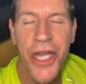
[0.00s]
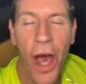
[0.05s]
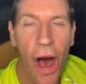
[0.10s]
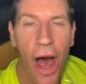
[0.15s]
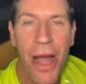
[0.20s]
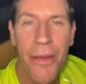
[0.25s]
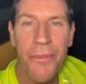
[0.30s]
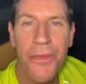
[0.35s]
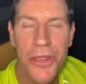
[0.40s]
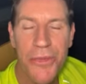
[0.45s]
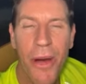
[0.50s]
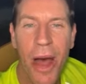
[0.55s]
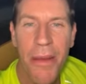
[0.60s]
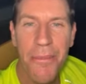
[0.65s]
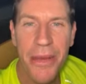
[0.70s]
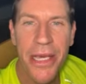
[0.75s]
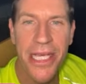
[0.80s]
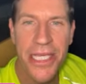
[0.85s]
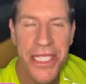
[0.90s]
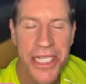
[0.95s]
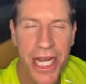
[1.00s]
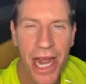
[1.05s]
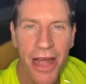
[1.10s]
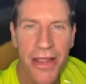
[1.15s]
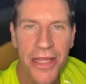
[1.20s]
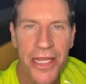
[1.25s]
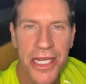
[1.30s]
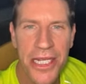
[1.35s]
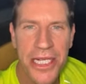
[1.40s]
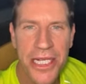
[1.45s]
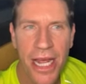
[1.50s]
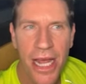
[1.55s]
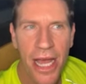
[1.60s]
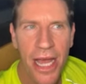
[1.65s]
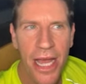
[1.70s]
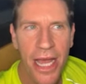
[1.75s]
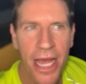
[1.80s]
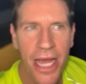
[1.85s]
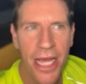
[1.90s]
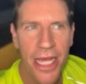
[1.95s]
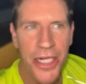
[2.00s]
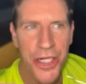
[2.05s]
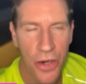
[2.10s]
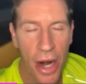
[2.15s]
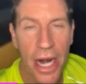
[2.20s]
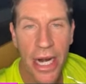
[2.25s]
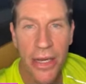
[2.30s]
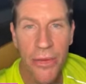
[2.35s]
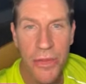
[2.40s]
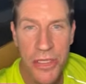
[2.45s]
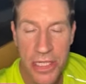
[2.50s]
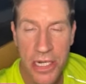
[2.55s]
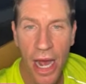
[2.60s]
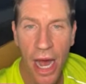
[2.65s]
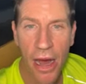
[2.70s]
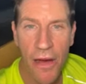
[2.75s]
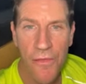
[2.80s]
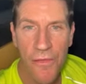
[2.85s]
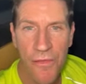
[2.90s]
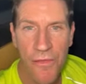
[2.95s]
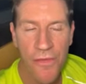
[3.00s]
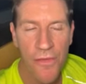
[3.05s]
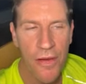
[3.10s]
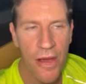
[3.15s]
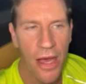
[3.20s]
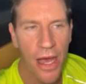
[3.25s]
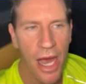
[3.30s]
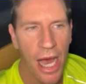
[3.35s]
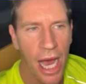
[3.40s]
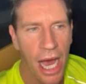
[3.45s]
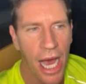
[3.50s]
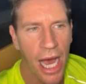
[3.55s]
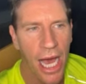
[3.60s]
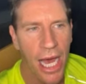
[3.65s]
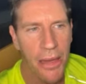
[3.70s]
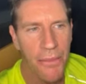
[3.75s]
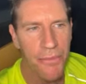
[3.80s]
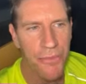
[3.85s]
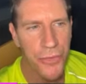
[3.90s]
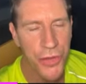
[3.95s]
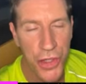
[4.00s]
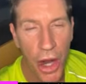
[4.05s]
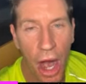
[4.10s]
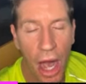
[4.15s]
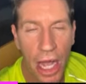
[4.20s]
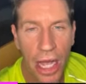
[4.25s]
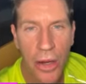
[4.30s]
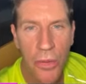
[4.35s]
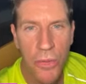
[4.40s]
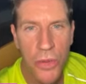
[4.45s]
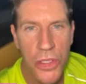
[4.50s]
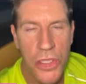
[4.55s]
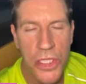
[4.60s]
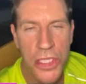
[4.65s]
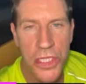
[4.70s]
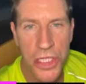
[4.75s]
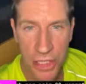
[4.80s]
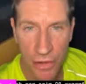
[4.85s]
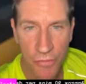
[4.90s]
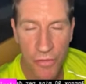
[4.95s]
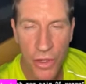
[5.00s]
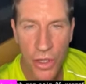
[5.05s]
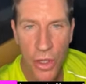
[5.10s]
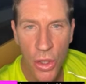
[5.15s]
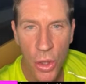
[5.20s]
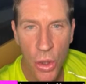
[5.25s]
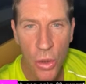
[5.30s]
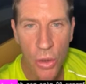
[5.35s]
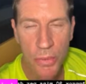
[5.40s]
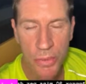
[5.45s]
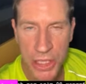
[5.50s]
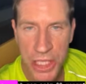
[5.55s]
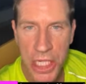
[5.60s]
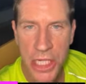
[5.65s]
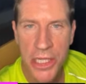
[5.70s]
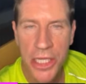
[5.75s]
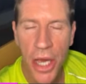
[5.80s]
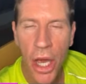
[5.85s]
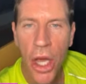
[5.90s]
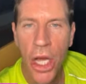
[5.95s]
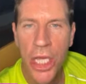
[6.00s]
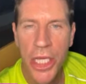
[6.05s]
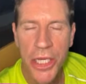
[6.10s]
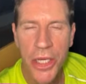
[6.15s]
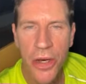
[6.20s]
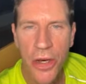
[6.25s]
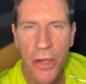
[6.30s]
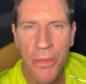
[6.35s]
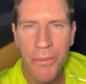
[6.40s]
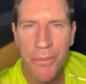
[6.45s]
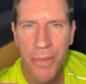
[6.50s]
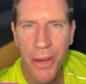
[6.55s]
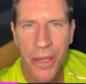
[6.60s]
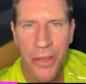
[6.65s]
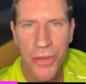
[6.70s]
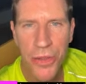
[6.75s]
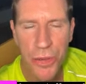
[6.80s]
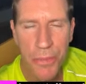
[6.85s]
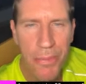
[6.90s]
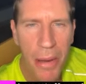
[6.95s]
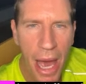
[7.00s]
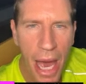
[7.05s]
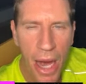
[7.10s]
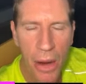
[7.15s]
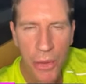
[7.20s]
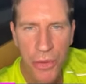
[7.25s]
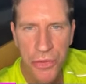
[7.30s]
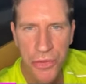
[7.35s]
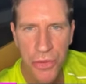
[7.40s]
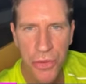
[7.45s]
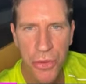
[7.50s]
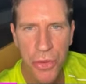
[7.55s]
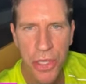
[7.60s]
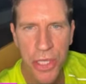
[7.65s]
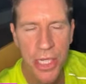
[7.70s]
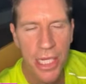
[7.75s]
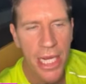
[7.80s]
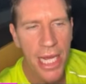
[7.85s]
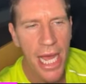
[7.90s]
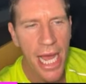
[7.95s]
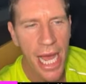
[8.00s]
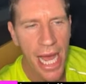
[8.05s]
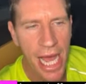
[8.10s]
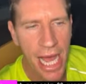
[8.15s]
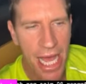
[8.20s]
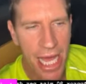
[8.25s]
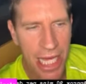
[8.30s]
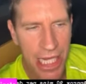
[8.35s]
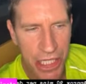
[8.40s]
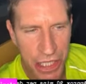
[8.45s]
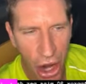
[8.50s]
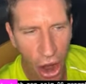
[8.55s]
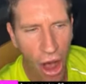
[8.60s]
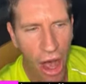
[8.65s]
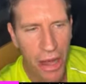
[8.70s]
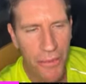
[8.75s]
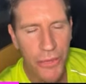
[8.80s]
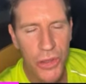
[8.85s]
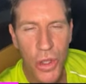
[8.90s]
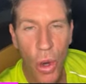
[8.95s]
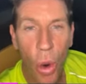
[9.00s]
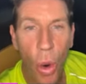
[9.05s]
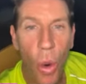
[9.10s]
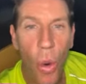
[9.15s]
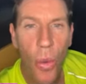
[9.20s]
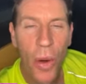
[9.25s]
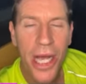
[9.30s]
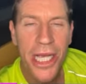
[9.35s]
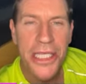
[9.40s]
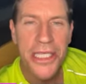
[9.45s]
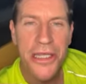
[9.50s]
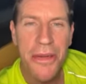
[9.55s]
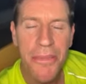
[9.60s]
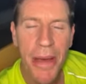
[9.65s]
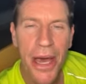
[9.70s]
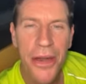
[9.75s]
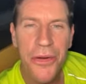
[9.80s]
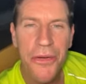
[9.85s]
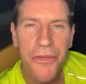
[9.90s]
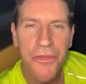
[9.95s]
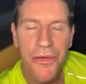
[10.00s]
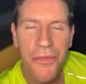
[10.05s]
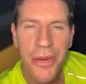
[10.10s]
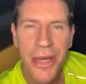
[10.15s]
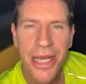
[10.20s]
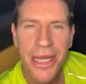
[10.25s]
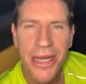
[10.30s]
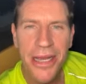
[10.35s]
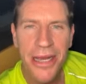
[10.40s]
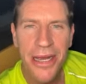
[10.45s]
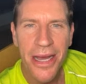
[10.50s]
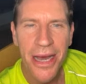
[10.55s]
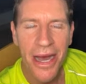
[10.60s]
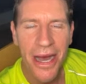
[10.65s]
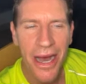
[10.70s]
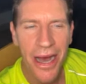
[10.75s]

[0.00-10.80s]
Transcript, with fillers: Time was my biggest challenge. Training was tough. Um, diet was difficult, particularly early on, but you power through it. Time was always the battle for me.